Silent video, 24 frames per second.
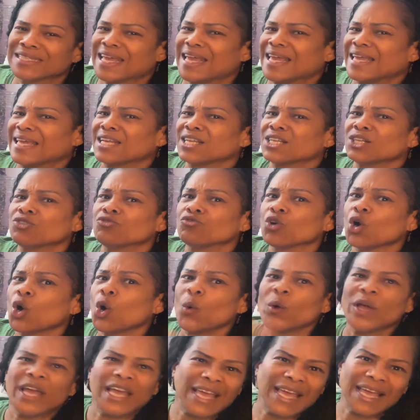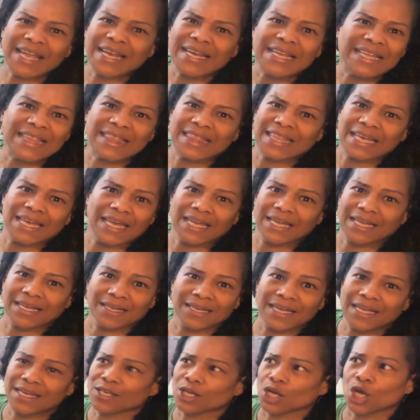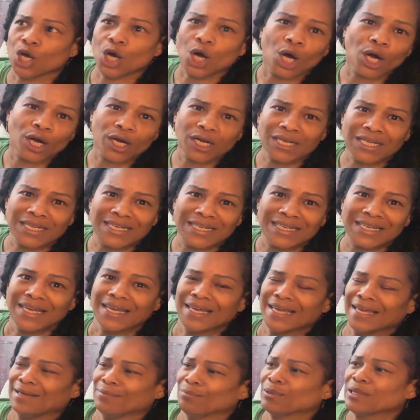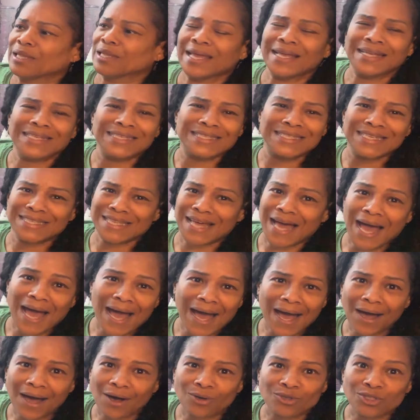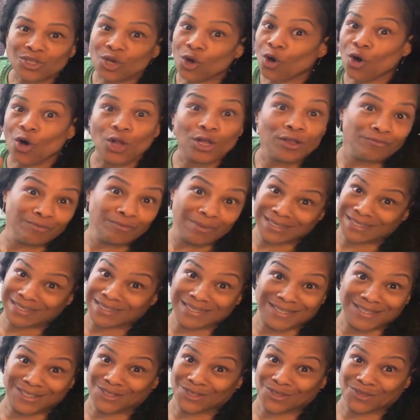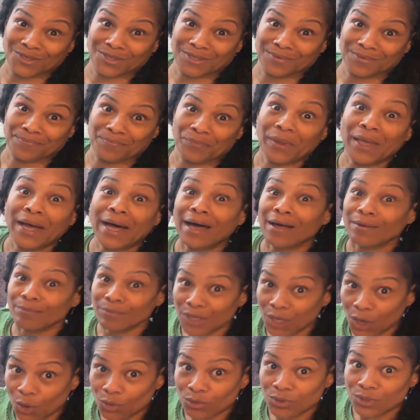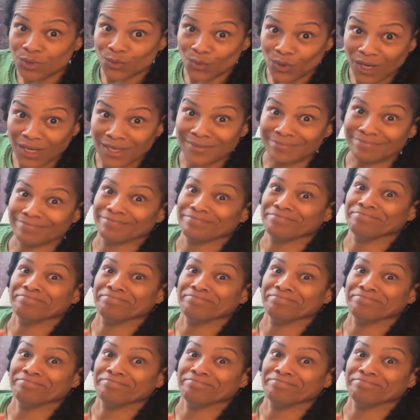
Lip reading: They can grow anything in the garden, plants in the house, all of my sisters. I'm the only one.